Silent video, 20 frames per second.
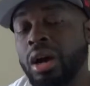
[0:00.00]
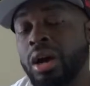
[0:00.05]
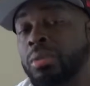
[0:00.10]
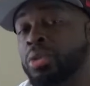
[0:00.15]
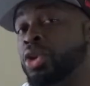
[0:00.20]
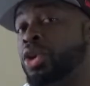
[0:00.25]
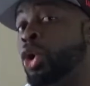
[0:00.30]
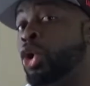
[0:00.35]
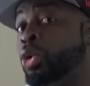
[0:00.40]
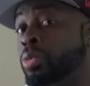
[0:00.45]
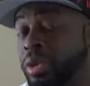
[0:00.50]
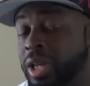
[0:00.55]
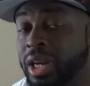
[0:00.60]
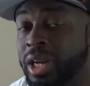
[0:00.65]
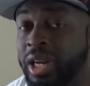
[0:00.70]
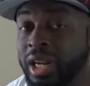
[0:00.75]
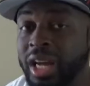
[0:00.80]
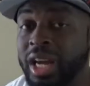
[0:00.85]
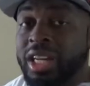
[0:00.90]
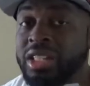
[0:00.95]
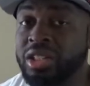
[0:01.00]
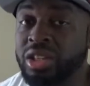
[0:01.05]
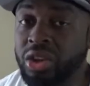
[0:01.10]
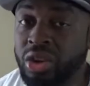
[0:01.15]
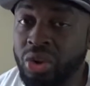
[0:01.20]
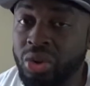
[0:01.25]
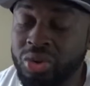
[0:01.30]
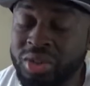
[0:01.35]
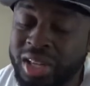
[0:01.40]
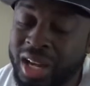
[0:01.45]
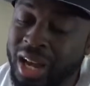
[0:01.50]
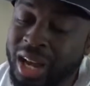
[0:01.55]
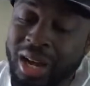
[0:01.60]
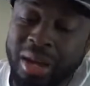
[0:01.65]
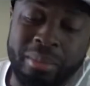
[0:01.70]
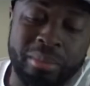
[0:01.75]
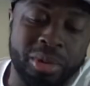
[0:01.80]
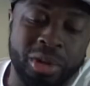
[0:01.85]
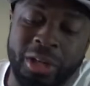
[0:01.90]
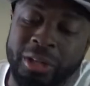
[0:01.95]
You hope that it lasts a long
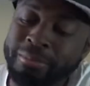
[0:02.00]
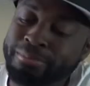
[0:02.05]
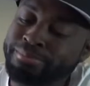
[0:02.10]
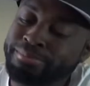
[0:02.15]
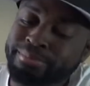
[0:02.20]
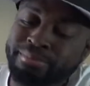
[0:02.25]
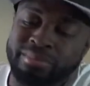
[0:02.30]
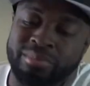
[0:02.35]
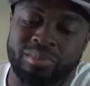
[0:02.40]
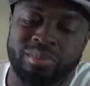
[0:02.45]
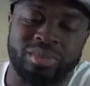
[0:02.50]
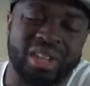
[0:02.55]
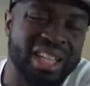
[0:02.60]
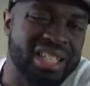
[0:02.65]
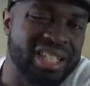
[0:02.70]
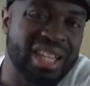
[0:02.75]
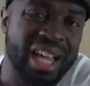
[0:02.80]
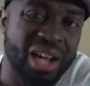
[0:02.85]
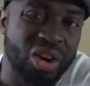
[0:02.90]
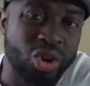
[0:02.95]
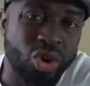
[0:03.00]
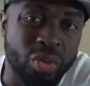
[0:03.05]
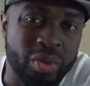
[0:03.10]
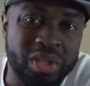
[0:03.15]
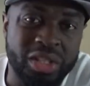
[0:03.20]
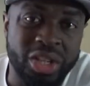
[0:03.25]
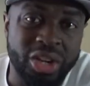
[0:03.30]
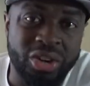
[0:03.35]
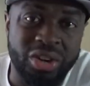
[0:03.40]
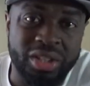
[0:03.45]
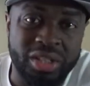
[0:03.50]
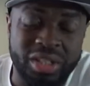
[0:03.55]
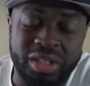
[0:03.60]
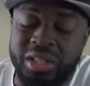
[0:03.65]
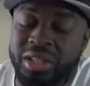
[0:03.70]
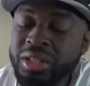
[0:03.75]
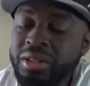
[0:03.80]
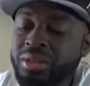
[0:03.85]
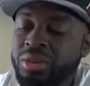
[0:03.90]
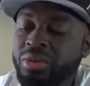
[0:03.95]
time, but that's not always
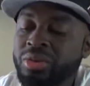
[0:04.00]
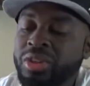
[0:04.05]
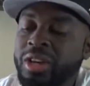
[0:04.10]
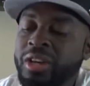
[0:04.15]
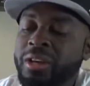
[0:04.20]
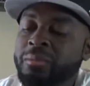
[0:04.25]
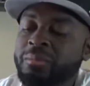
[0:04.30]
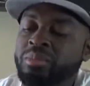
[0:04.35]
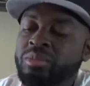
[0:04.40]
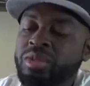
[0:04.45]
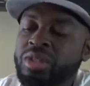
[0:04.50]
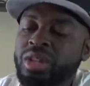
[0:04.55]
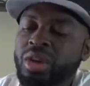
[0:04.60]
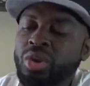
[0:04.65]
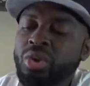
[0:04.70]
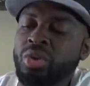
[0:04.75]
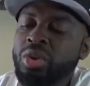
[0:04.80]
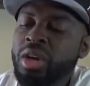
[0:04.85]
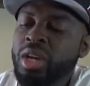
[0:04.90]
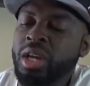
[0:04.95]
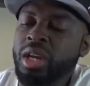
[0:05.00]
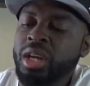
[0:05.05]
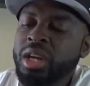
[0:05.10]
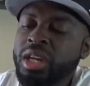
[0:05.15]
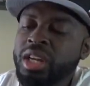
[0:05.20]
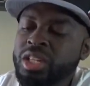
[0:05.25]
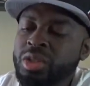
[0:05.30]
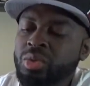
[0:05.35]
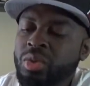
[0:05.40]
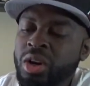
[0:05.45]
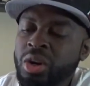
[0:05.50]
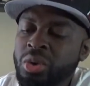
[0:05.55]
guaranteed. Okay, so it's one of